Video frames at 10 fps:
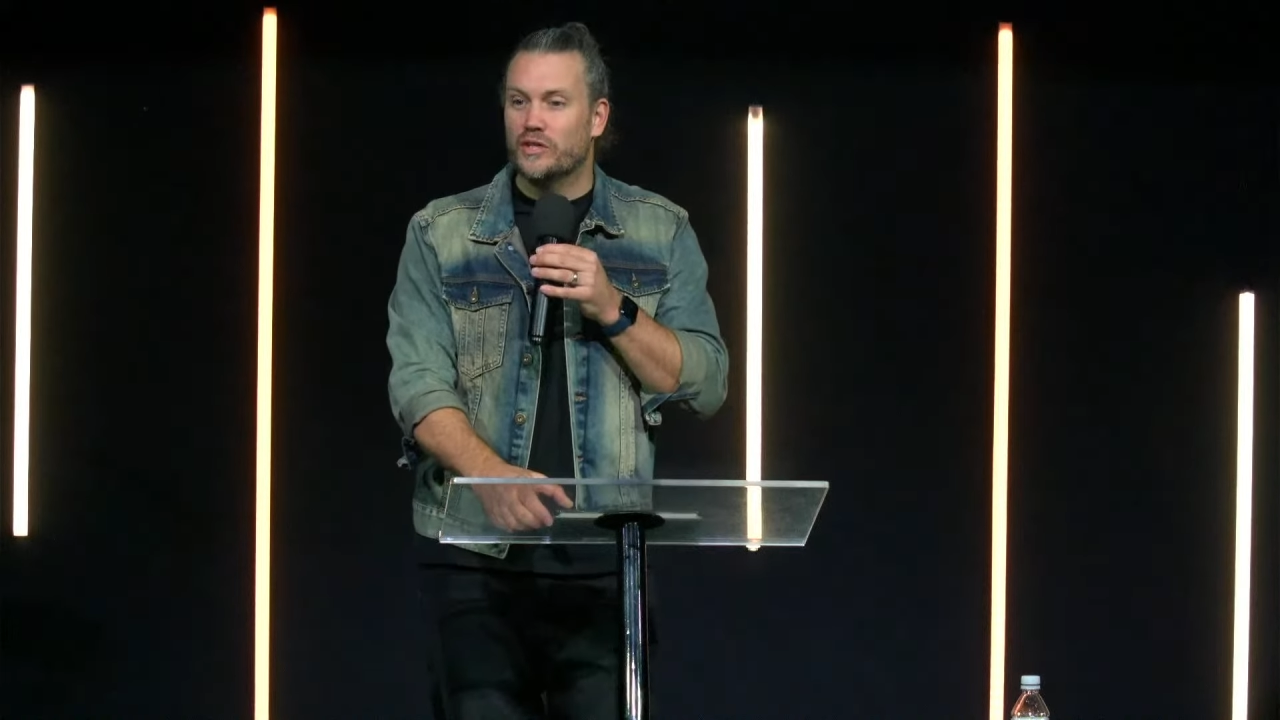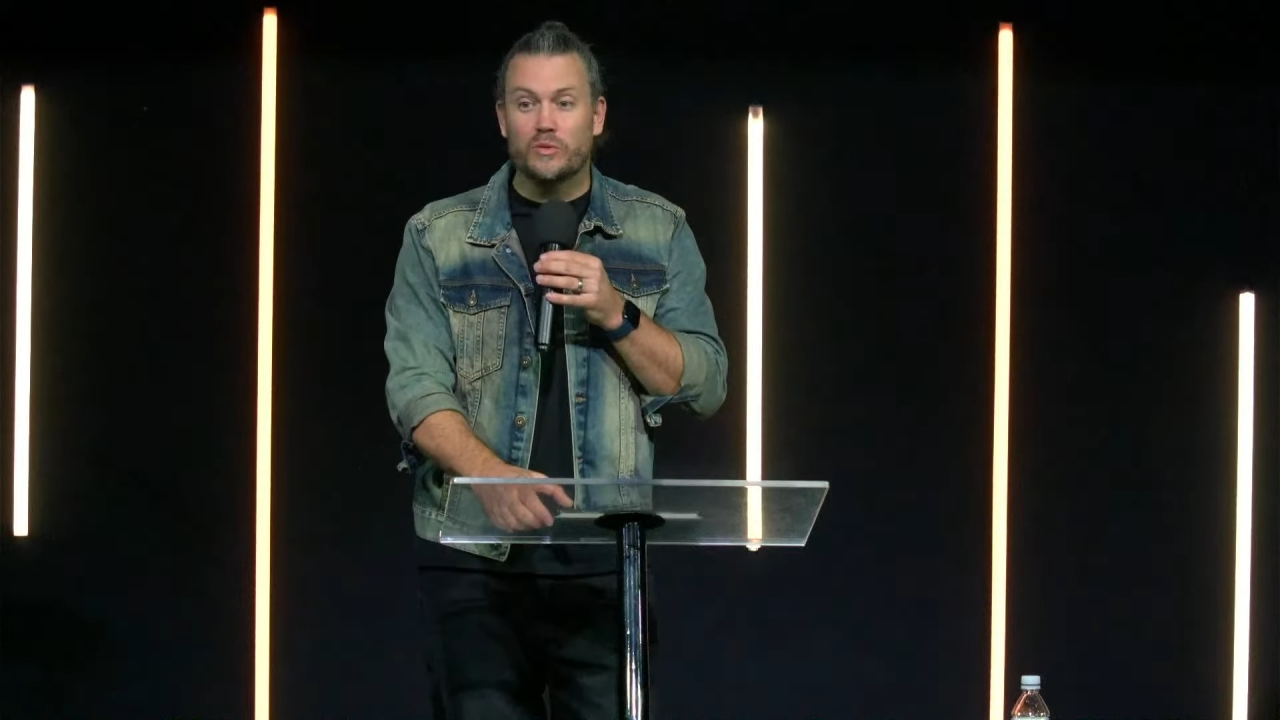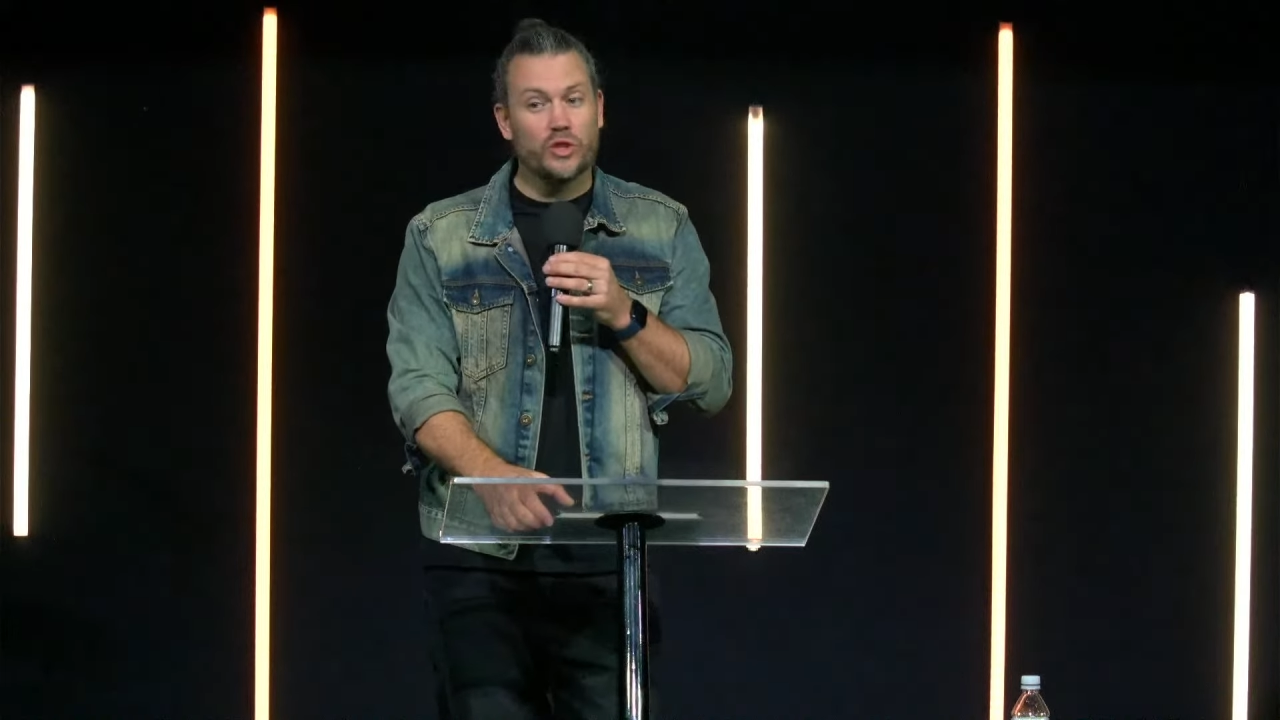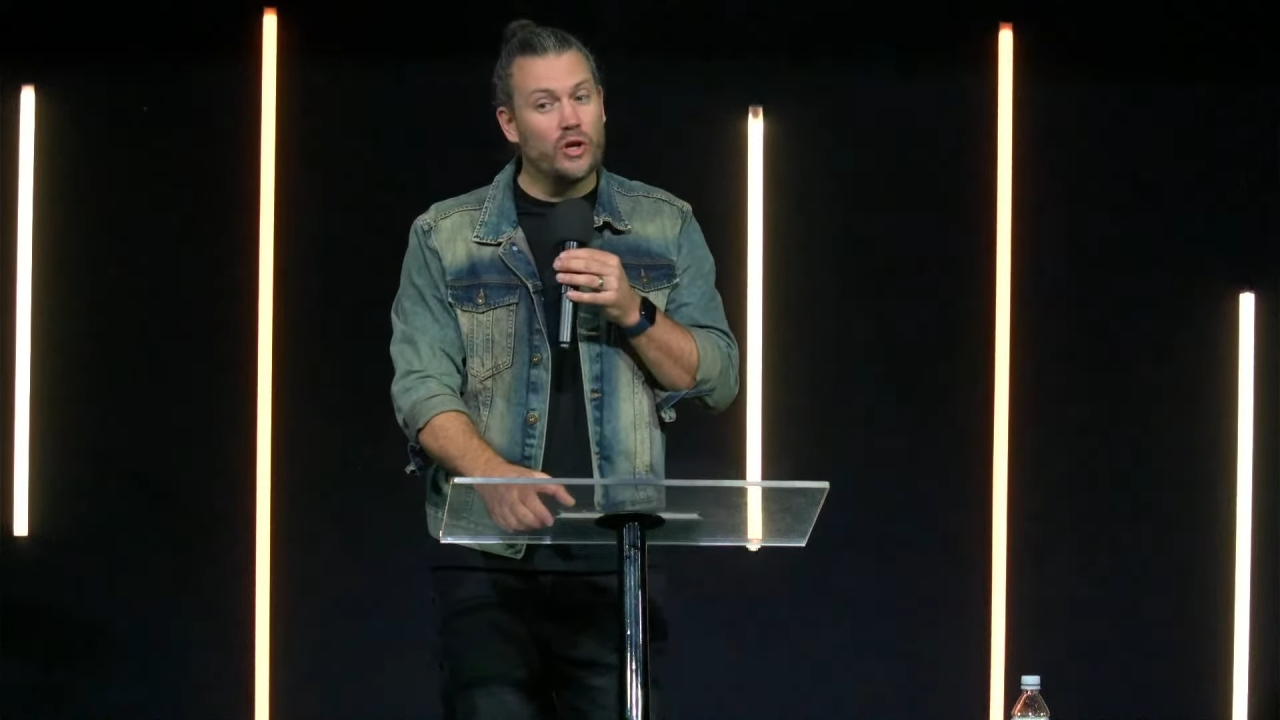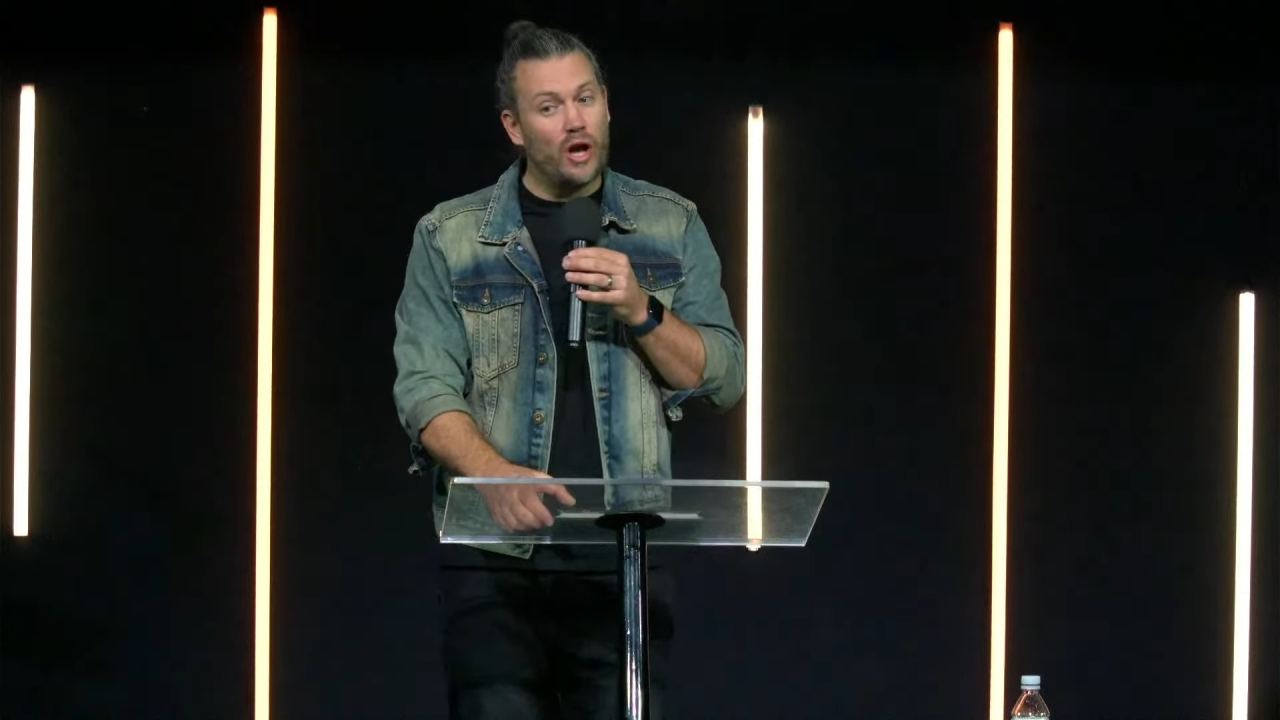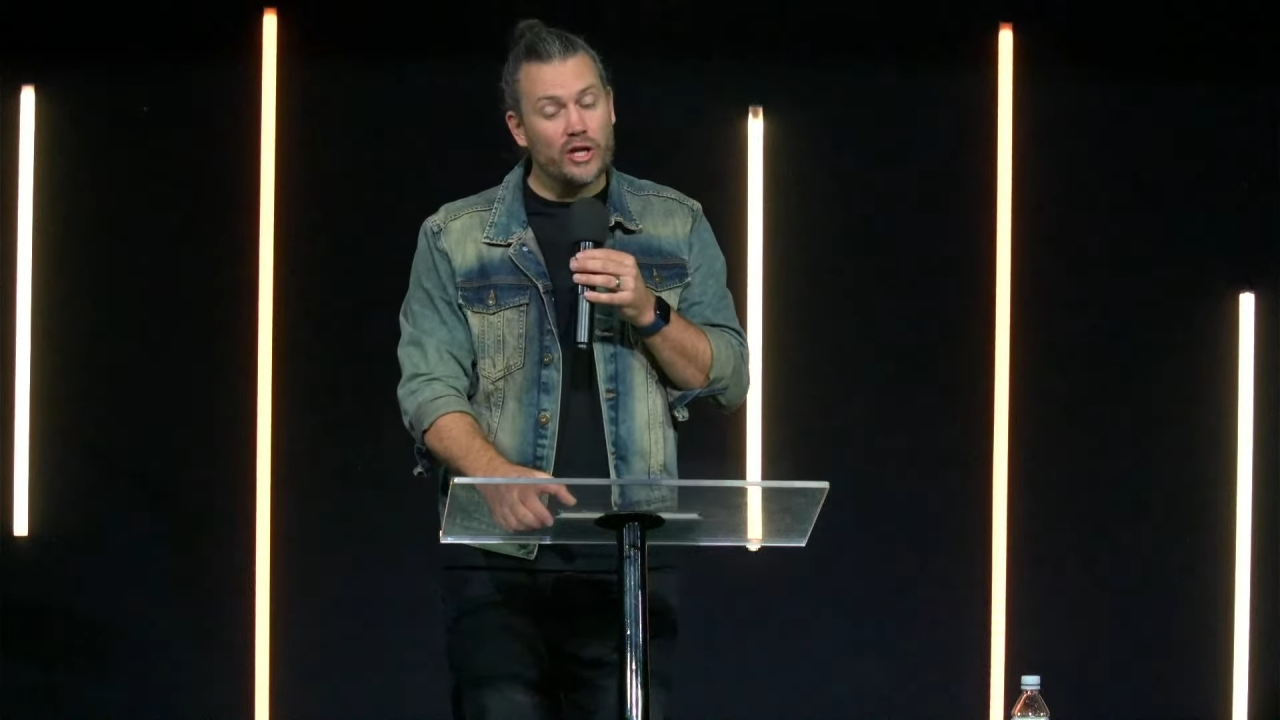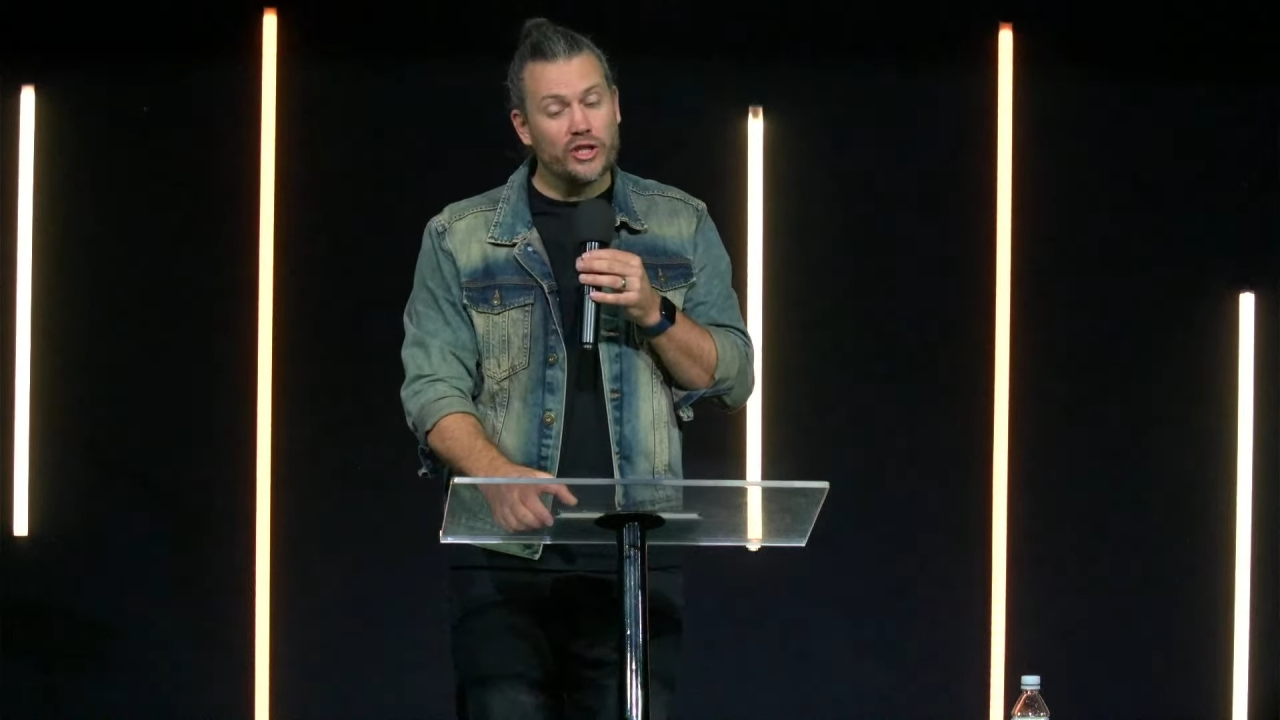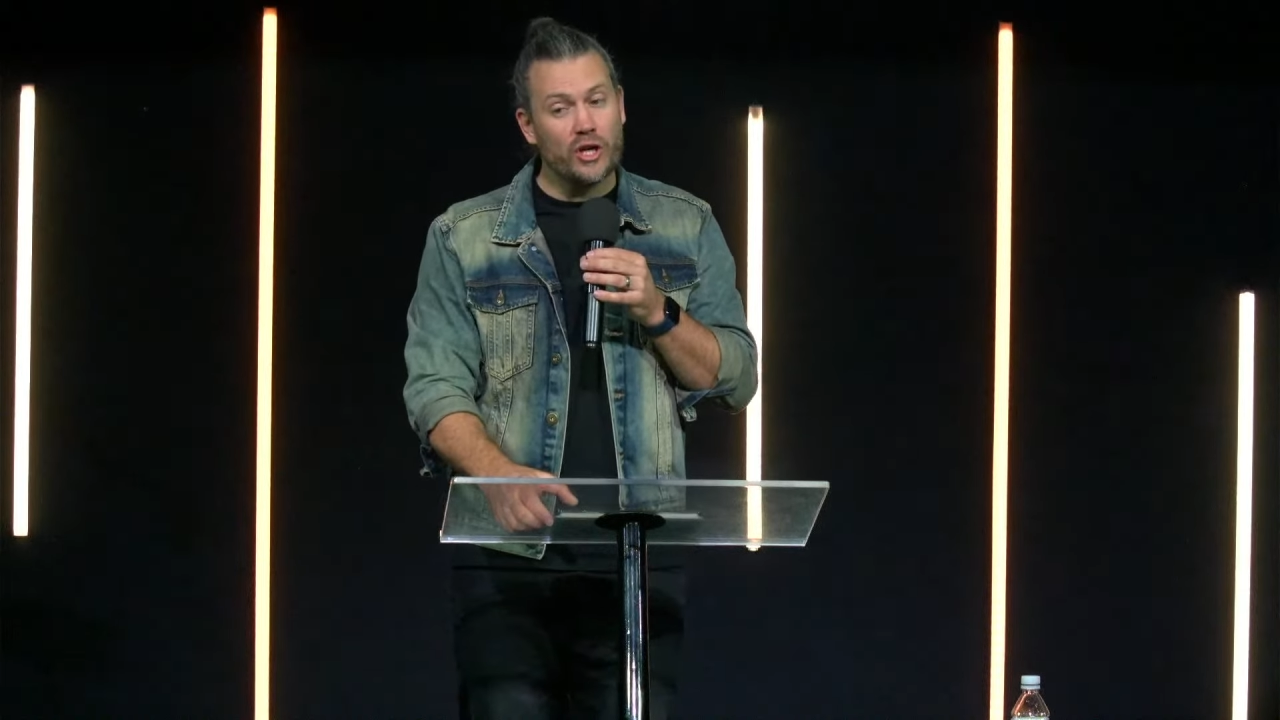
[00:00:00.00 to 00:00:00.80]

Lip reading: This was your last